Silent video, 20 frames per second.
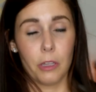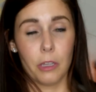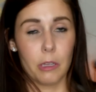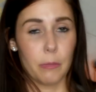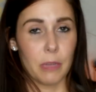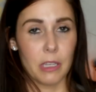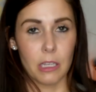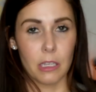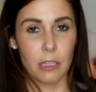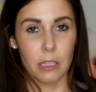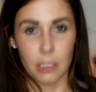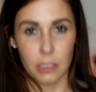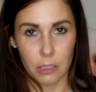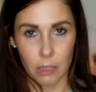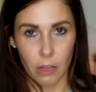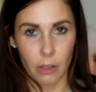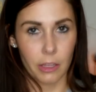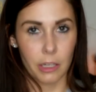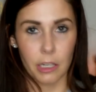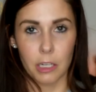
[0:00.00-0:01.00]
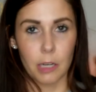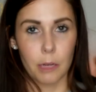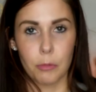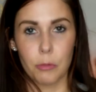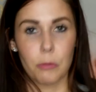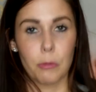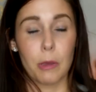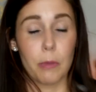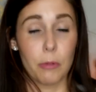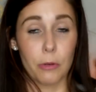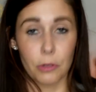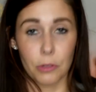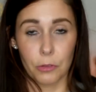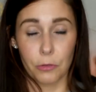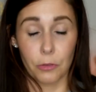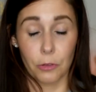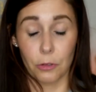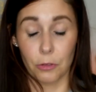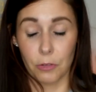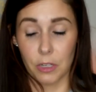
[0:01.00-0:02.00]
I mean, these all ended up in my purse
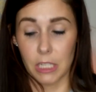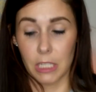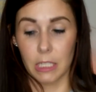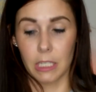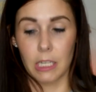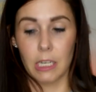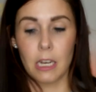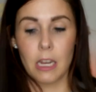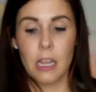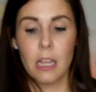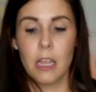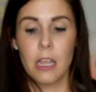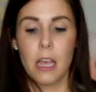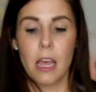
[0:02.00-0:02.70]
for a reason.